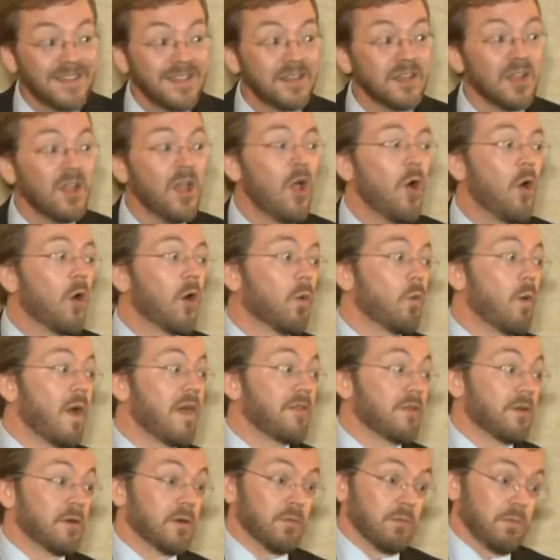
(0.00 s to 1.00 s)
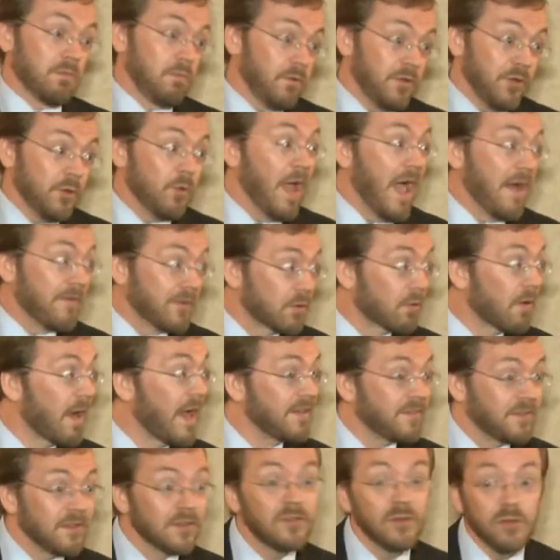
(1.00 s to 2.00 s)
it or whether you have a
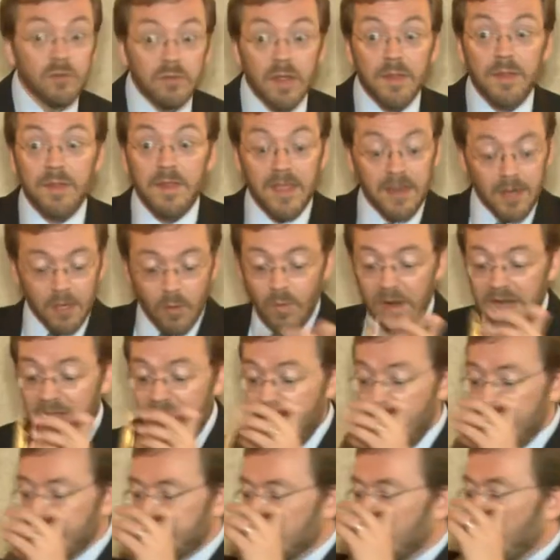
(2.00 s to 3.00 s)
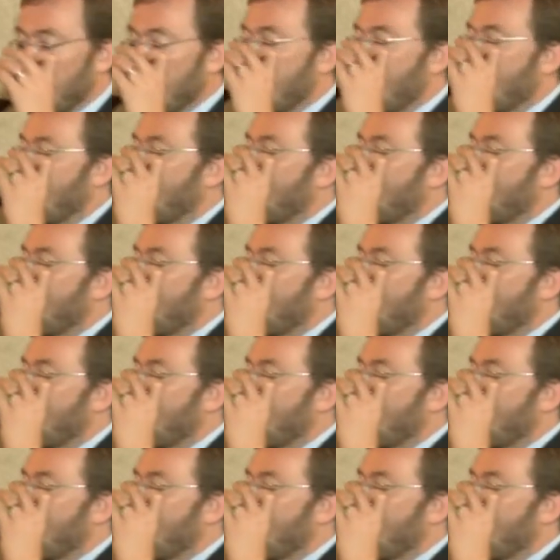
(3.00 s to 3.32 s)
right to do the thing or what have you.